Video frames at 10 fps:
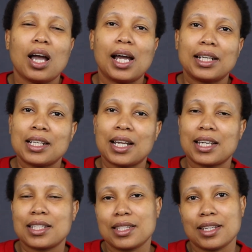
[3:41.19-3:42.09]

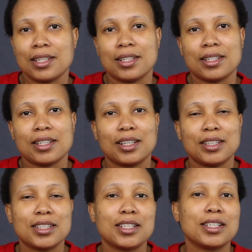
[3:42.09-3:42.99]
unlike the
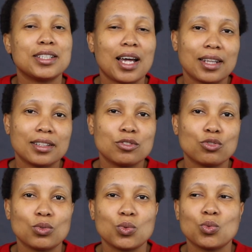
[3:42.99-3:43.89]
other
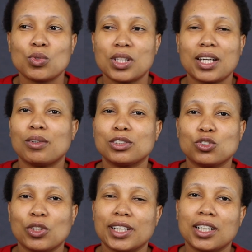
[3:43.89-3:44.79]
drone that I was
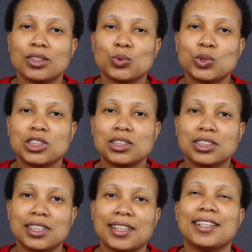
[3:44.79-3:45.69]
trying out, which
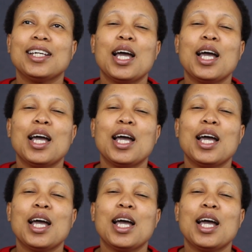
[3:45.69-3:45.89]
is the